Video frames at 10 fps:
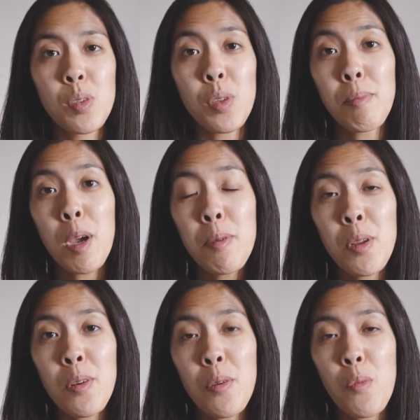So at the
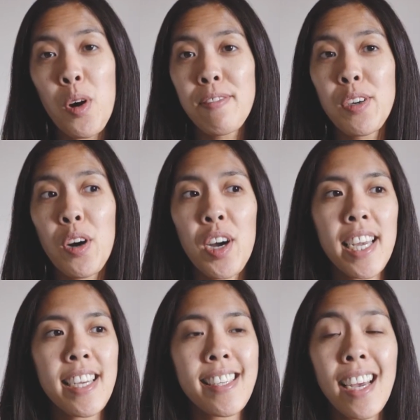moment, what I've
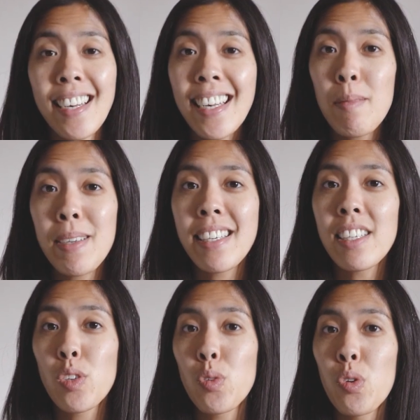got is
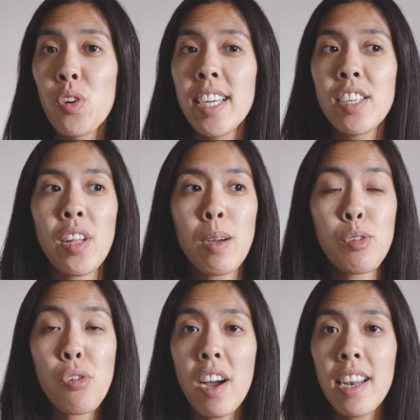unlimited storage that I'm
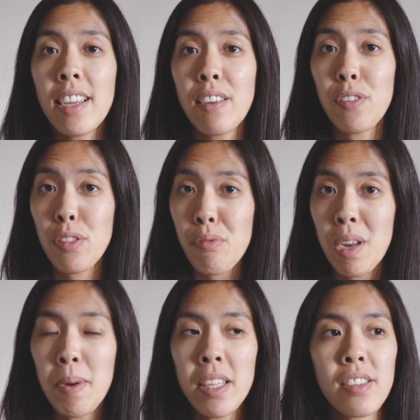trialing for
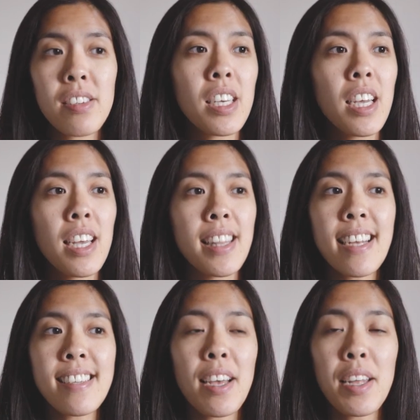three months.
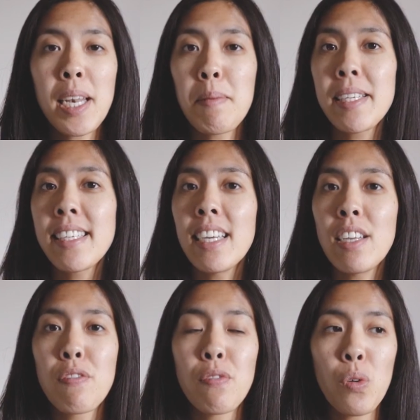That's
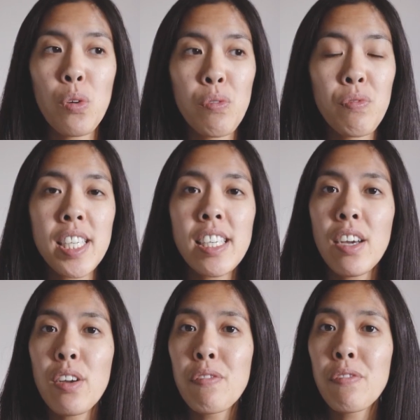unlimited for
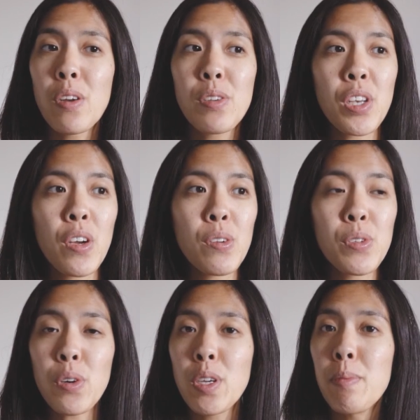video, photo,
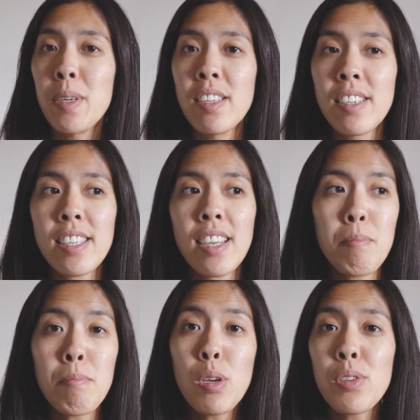documents,
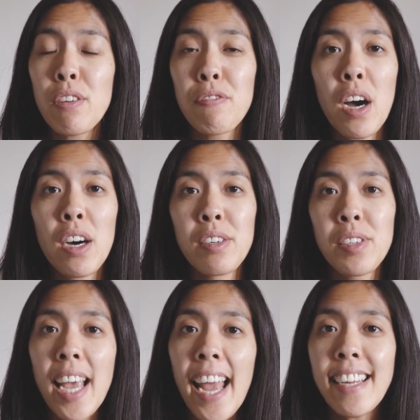music
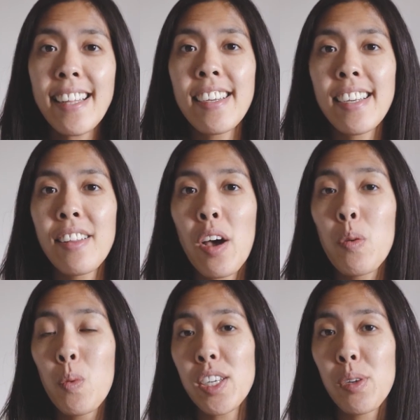files, anything that
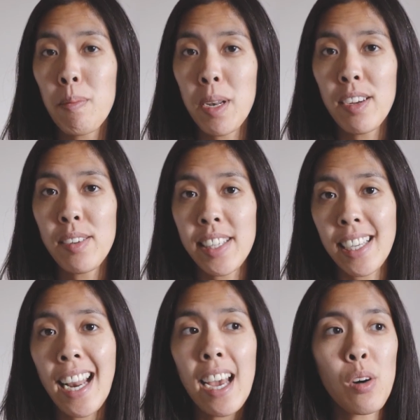I wish to upload to
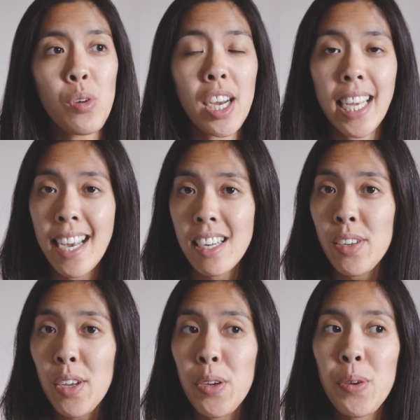the cloud, I can
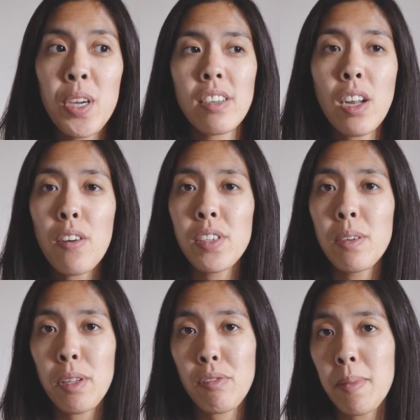do. And
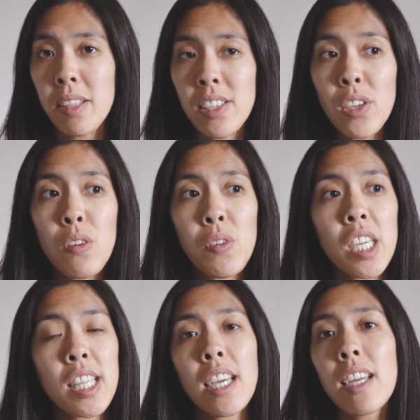after my three months is
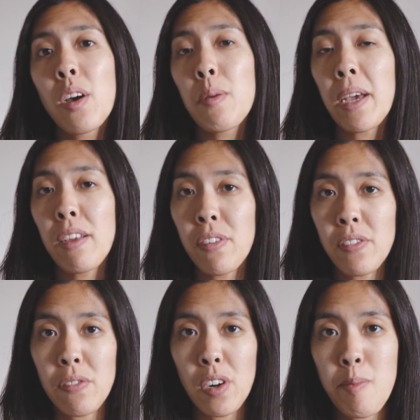over, then I pay
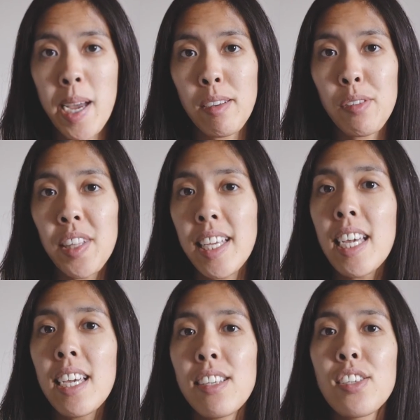£55 for the
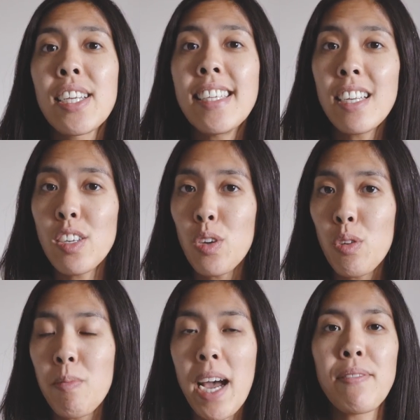year to
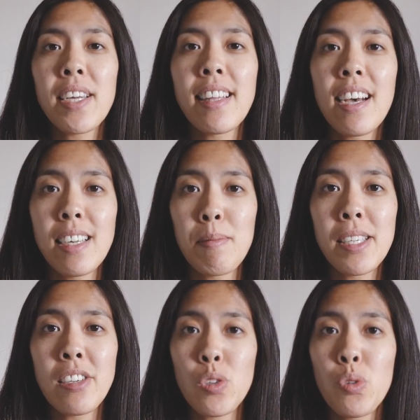continue having that
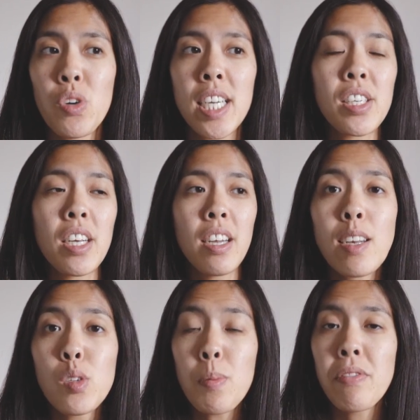unlimited storage.
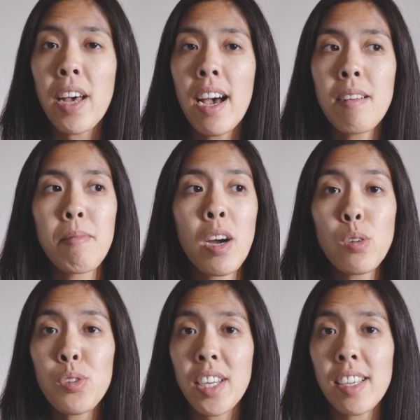And on top of that, I
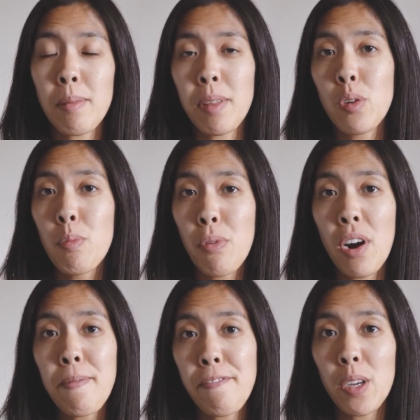also get something called
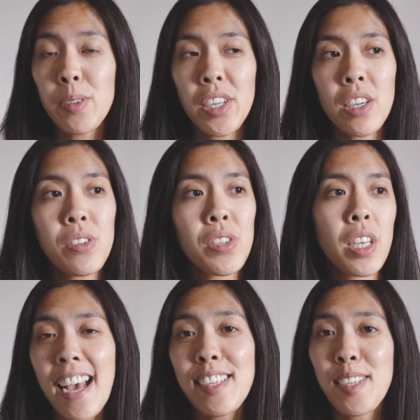Prime Photos.
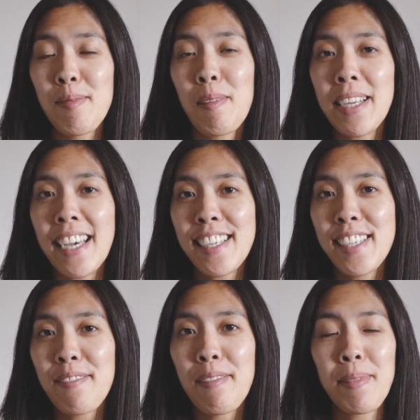As you can probably
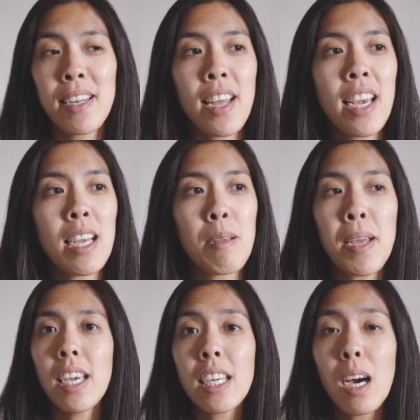guess from the
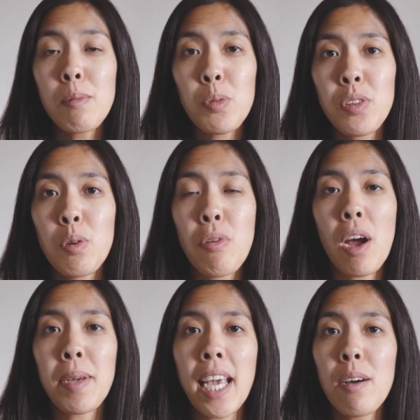name, it comes with your
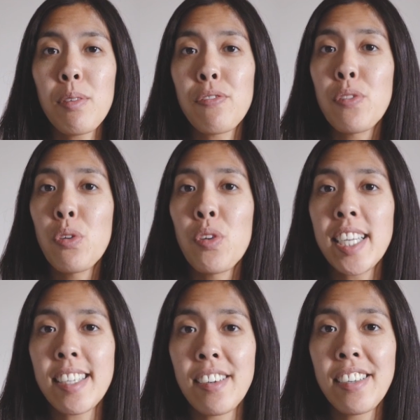Prime account if you're
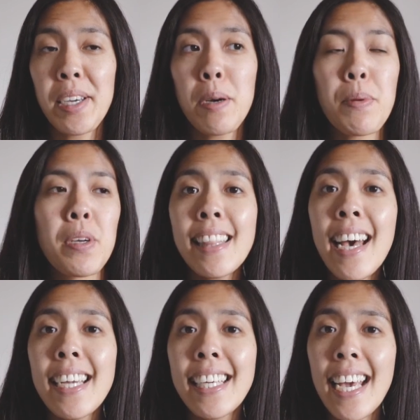already signed up. And
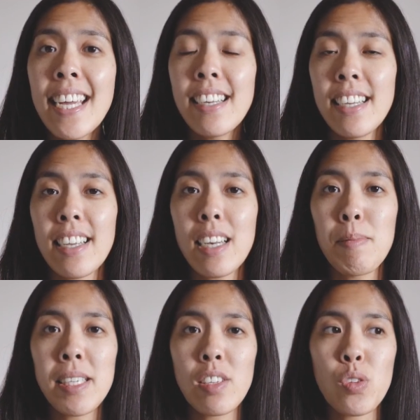that again is
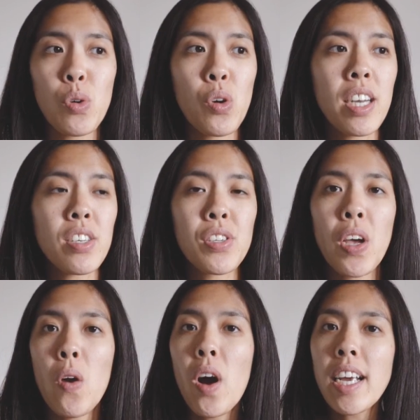unlimited storage.
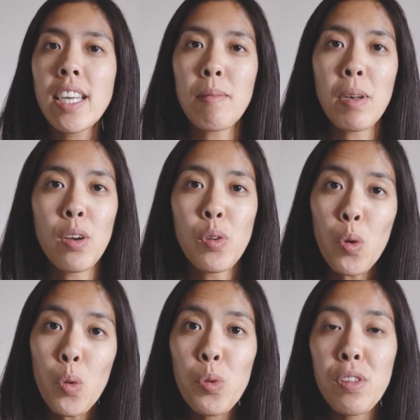So I can
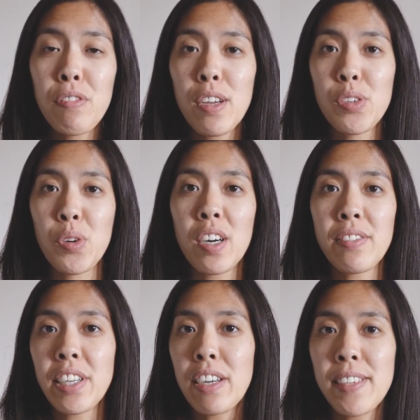upload all the
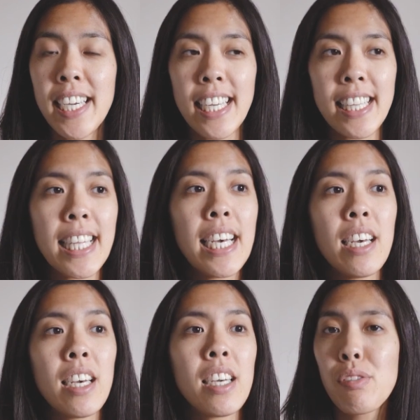photographs that I've taken
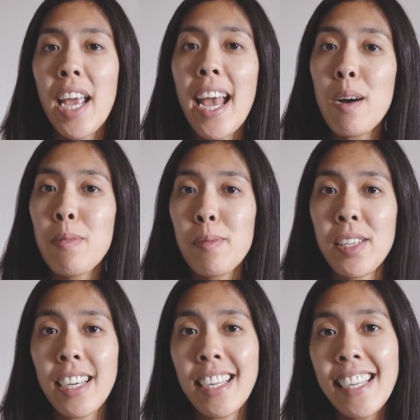there, create albums
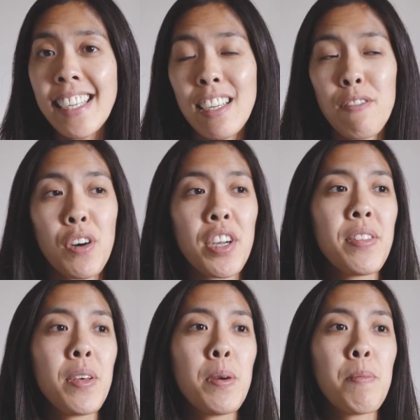that I can easily
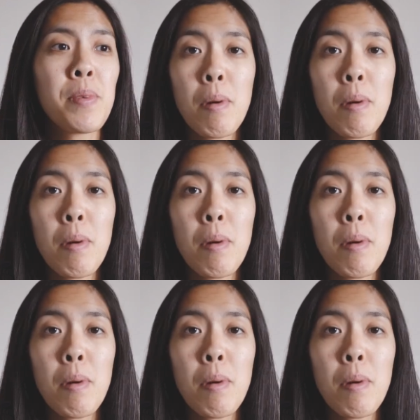find them.